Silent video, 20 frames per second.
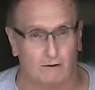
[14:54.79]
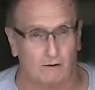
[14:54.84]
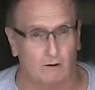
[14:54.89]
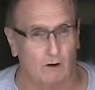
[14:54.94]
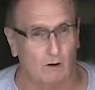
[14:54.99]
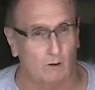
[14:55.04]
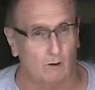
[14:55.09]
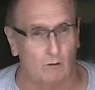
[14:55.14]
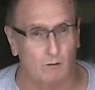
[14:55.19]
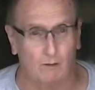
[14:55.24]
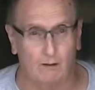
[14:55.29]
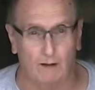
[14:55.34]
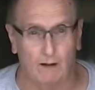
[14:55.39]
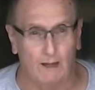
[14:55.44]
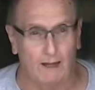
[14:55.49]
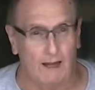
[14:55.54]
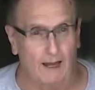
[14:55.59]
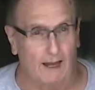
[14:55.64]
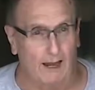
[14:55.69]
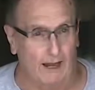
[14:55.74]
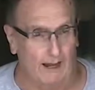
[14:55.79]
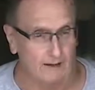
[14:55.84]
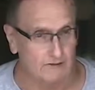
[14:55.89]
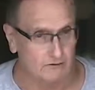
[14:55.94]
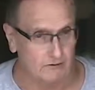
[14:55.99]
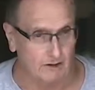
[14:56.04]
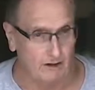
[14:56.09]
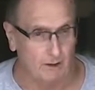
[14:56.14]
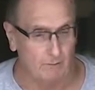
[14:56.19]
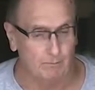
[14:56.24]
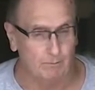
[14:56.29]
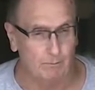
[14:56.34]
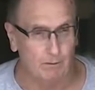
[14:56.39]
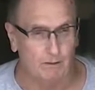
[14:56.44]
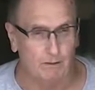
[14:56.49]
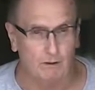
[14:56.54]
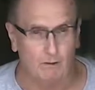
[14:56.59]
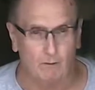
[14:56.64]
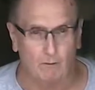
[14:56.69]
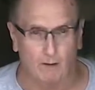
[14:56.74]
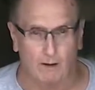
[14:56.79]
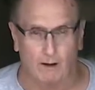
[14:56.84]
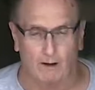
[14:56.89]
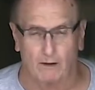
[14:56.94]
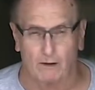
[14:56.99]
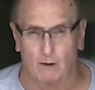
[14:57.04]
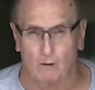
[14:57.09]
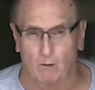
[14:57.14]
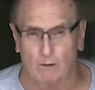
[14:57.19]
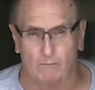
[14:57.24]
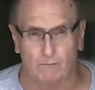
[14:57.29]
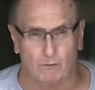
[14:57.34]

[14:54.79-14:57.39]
no heads up. We got no